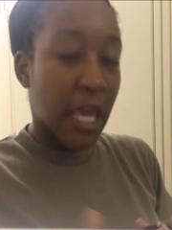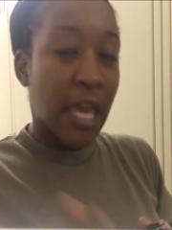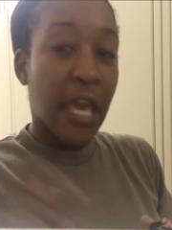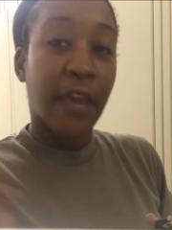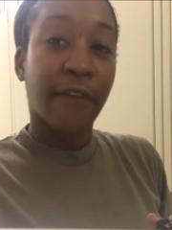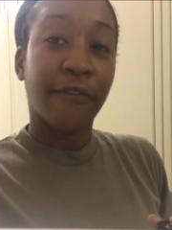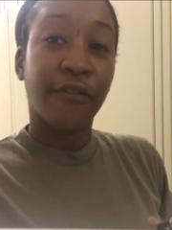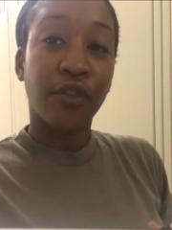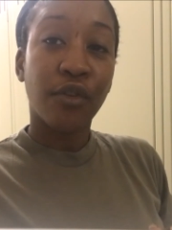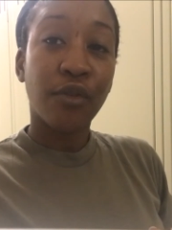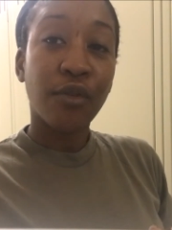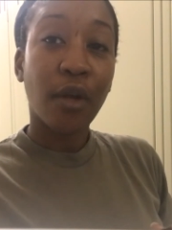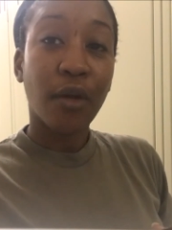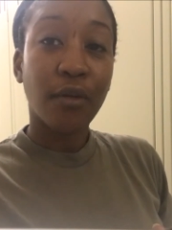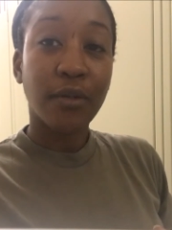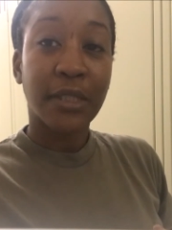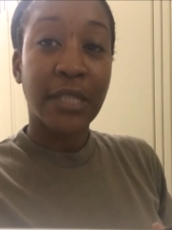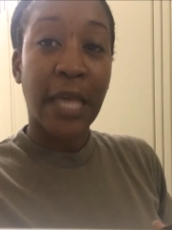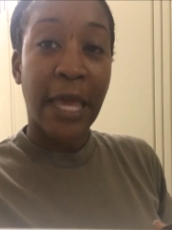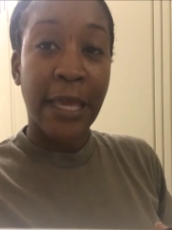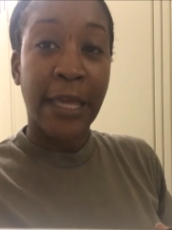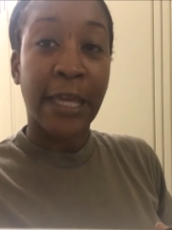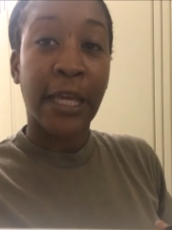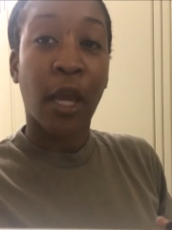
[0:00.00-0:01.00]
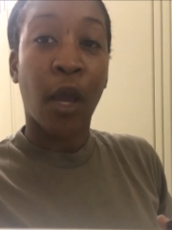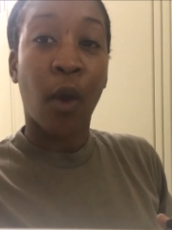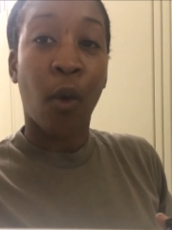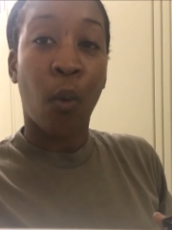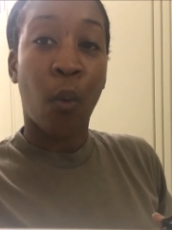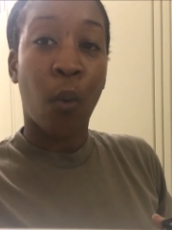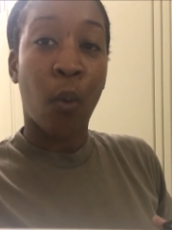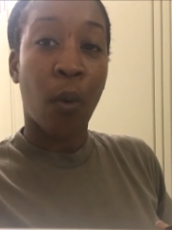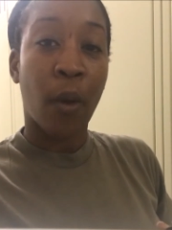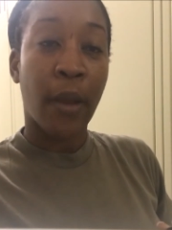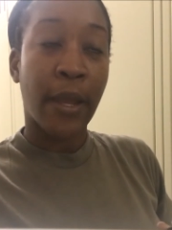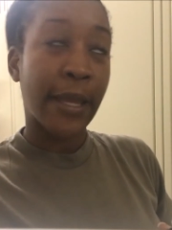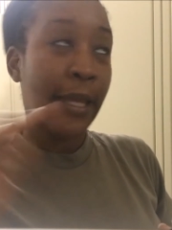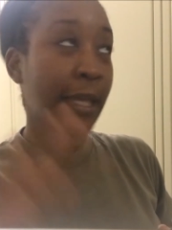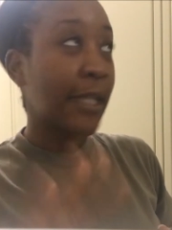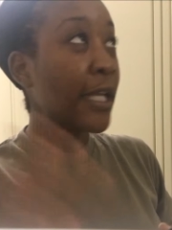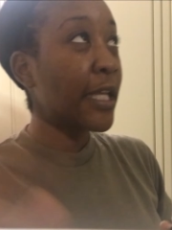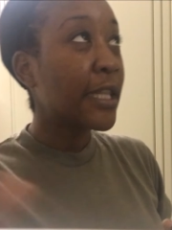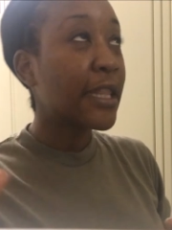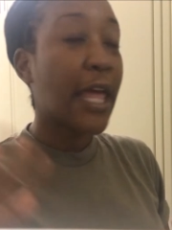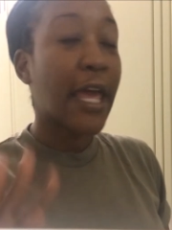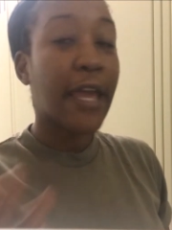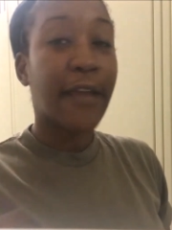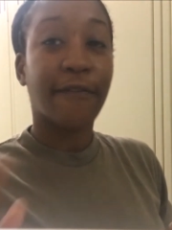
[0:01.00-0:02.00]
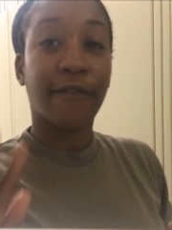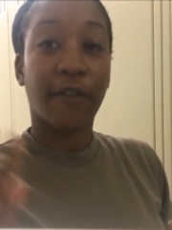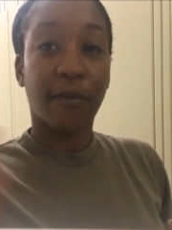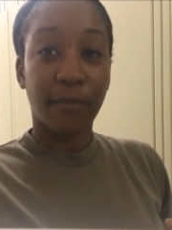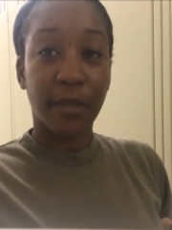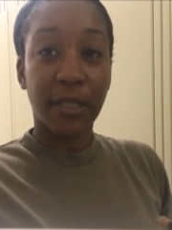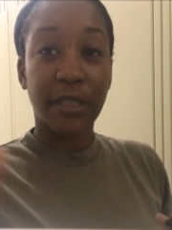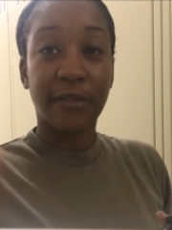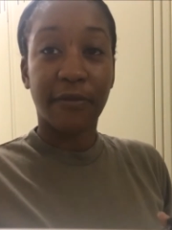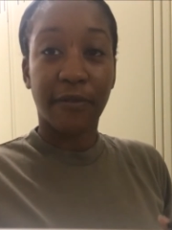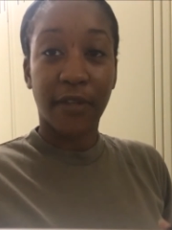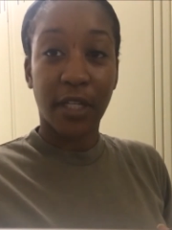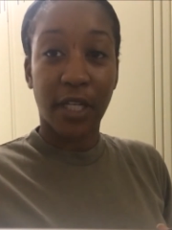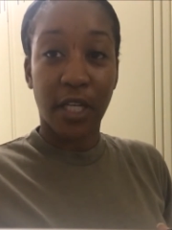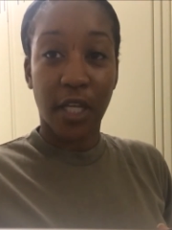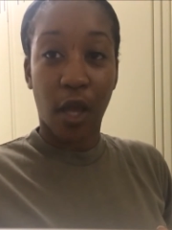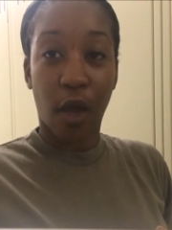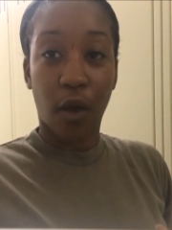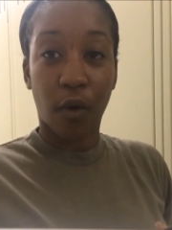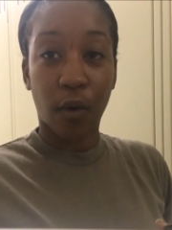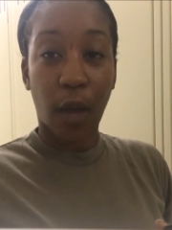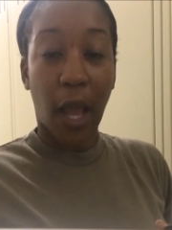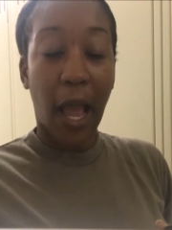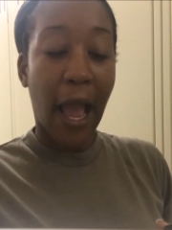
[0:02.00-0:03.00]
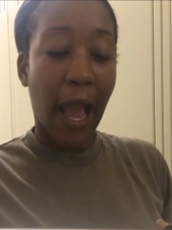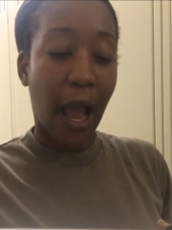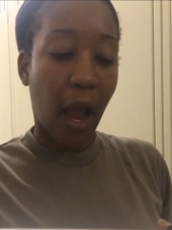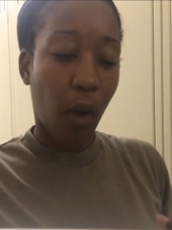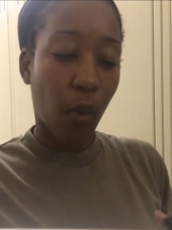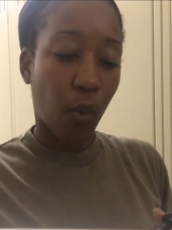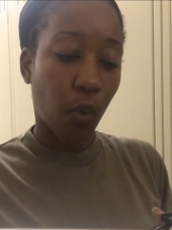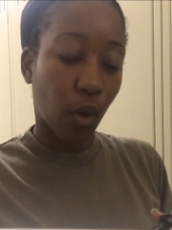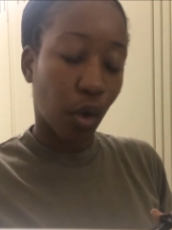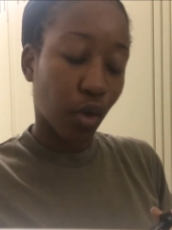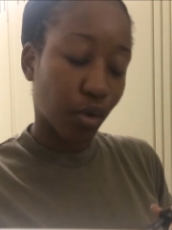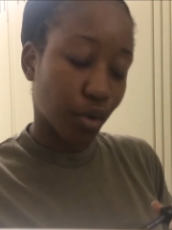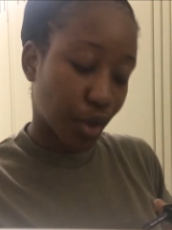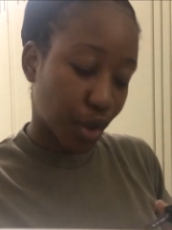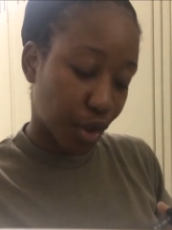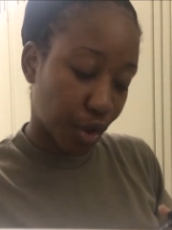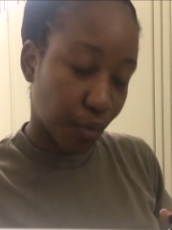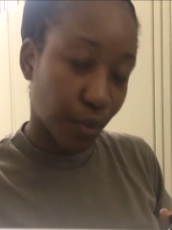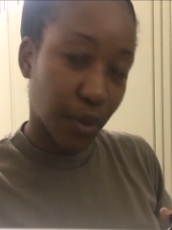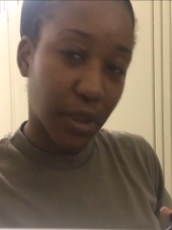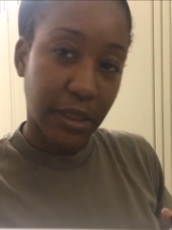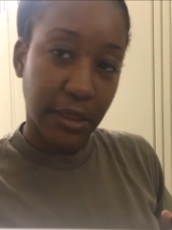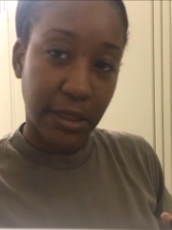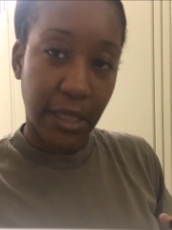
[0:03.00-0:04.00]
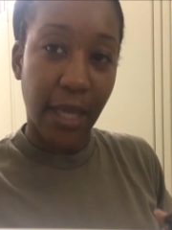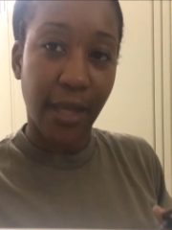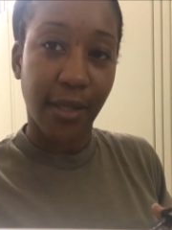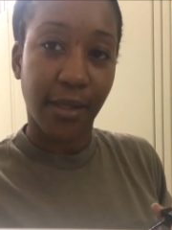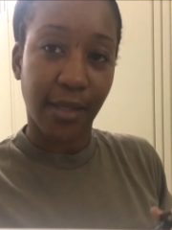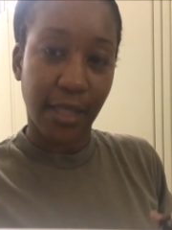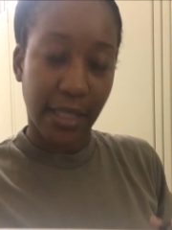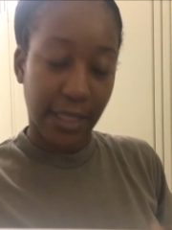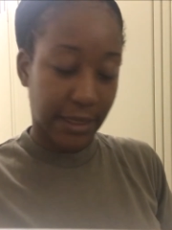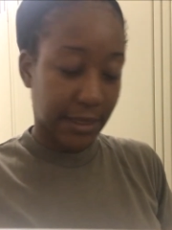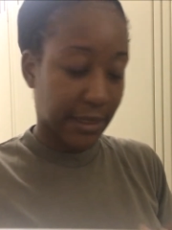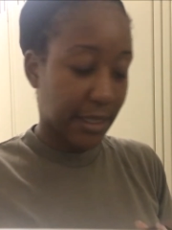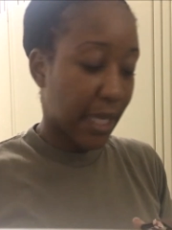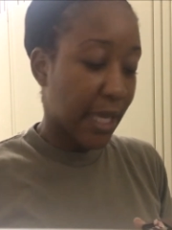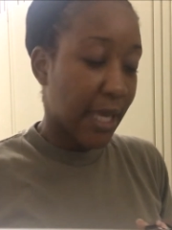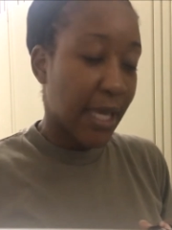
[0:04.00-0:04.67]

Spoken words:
if you don't take anything from this video, I want you to take this.